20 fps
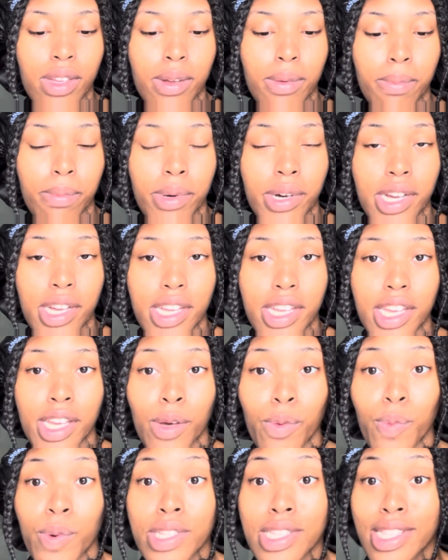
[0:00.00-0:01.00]
But
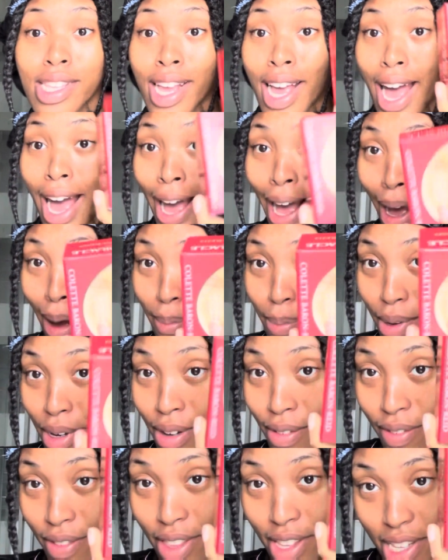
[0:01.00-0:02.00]
it was the app
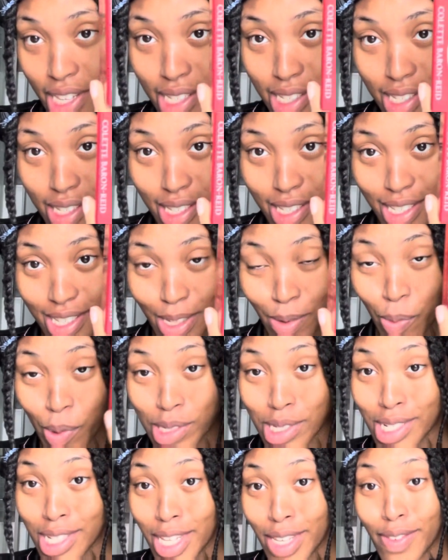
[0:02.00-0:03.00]
of this. It
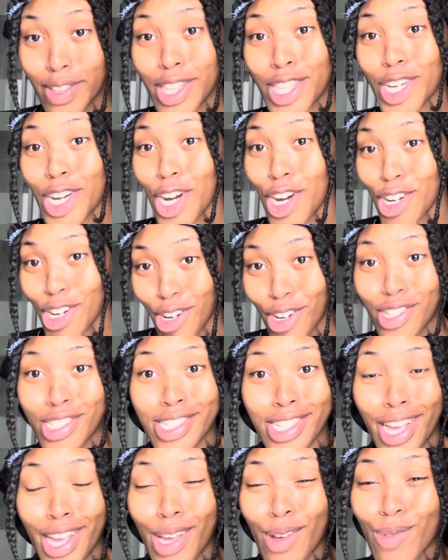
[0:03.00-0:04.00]
wasn't even the cards
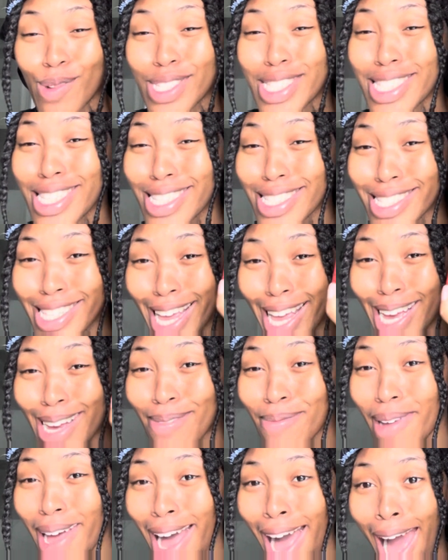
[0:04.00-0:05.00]
yet. It was the
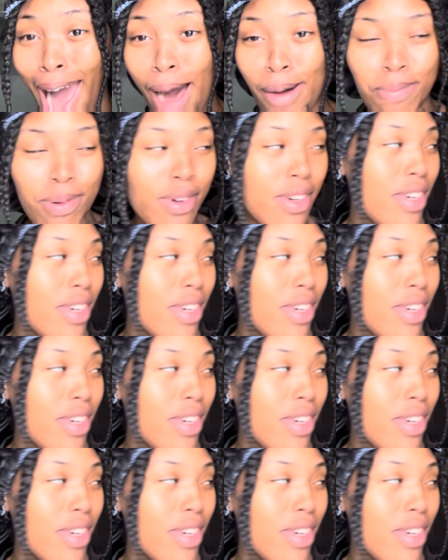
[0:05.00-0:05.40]
damn app.